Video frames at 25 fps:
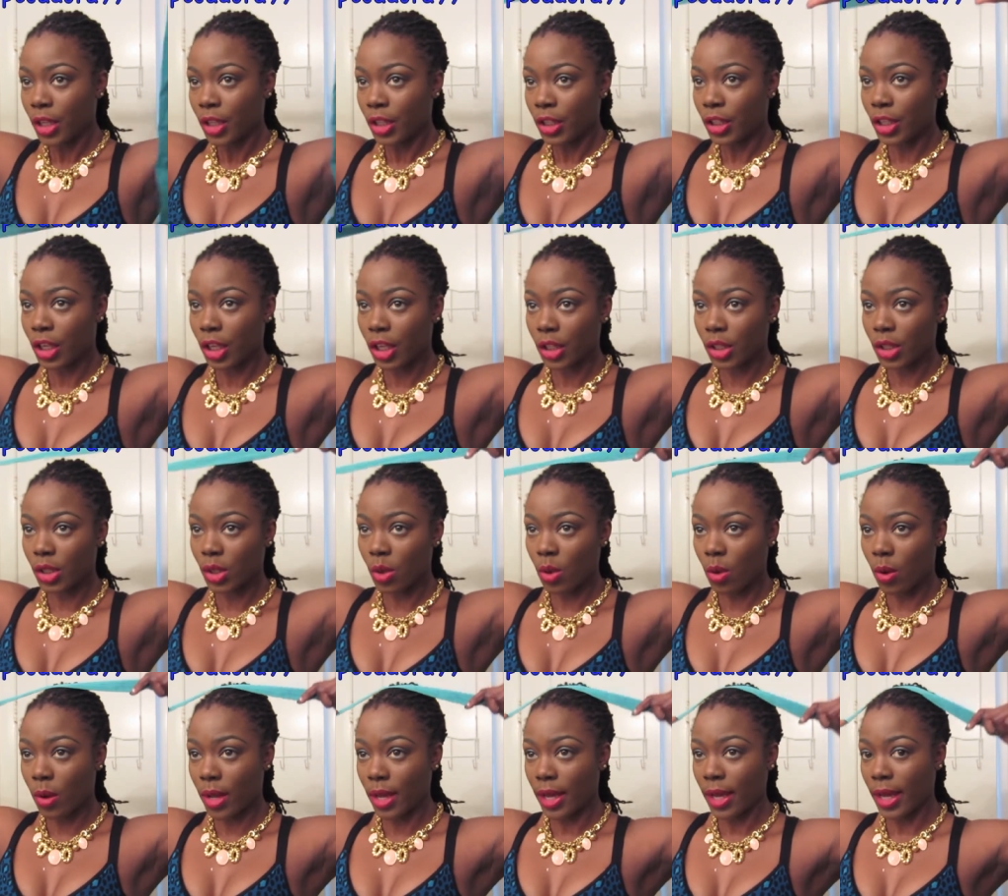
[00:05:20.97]
Just
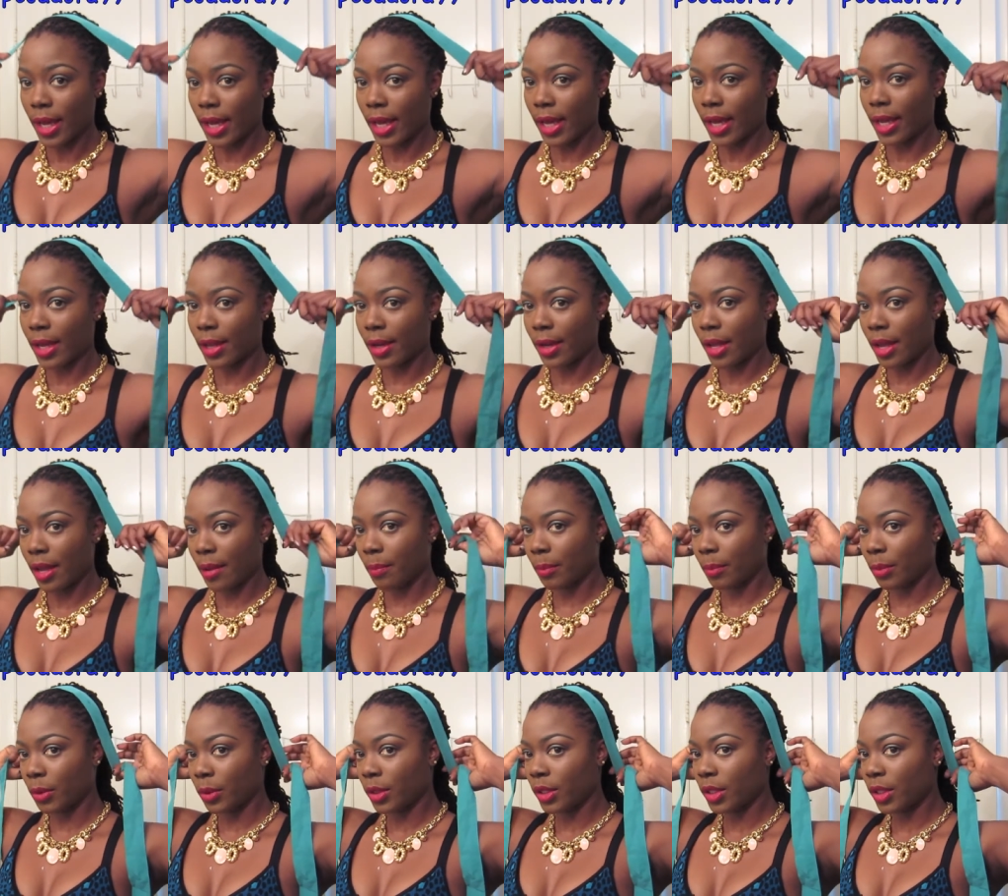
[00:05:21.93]
go ahead
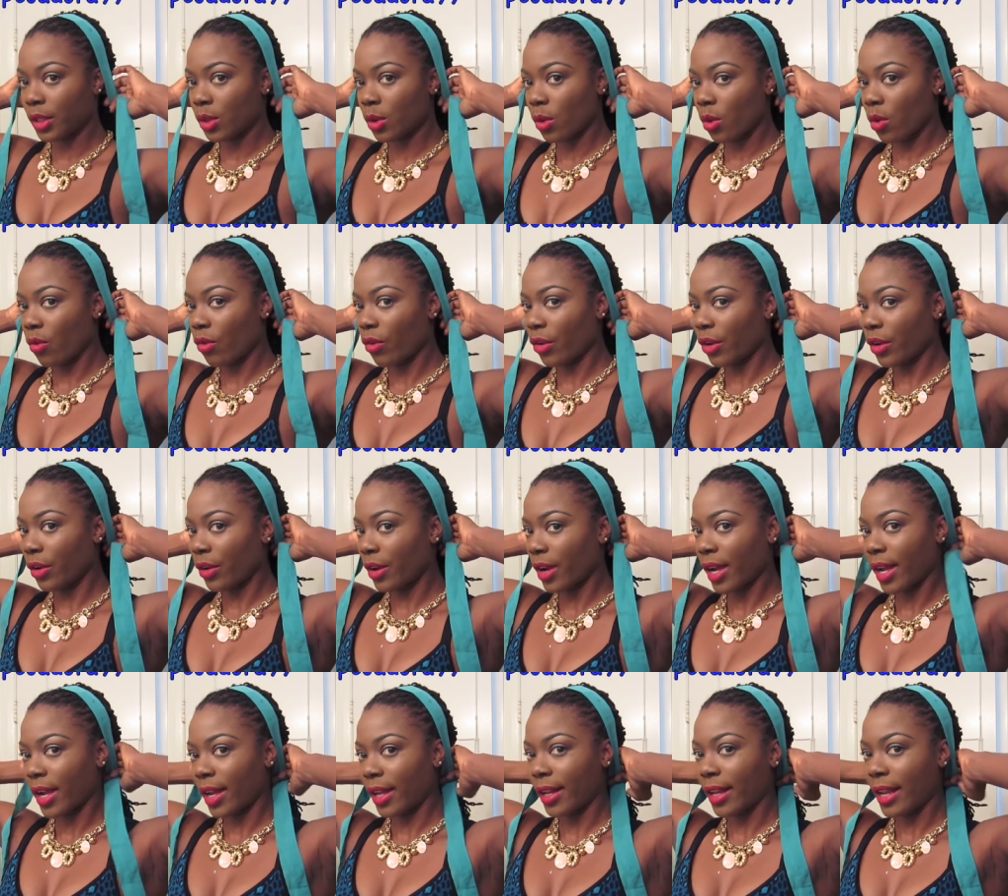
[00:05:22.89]
and put it over your
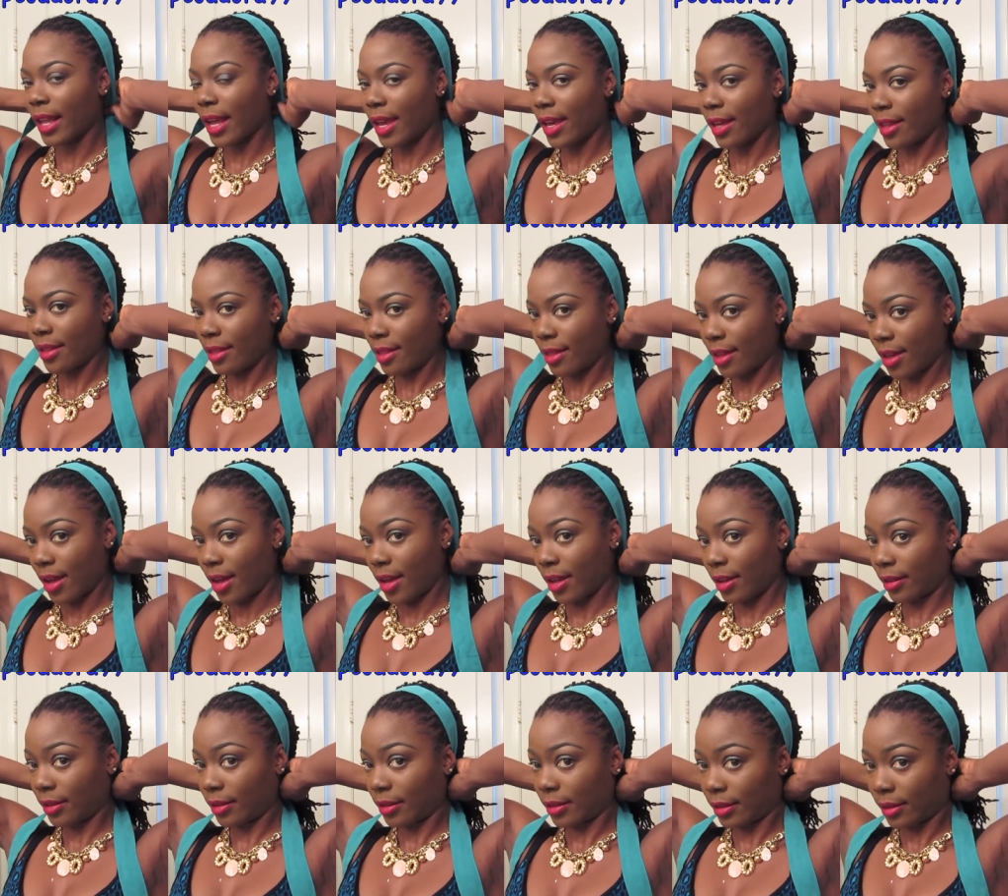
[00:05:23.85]
head like
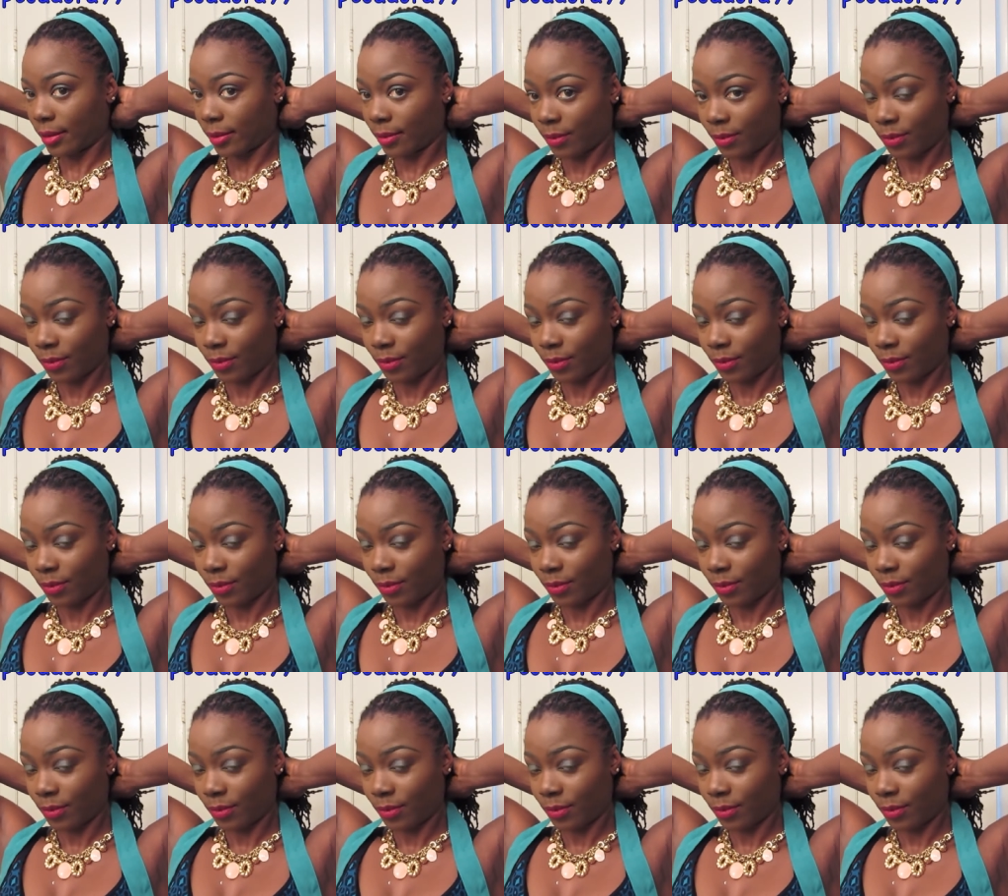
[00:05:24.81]
this.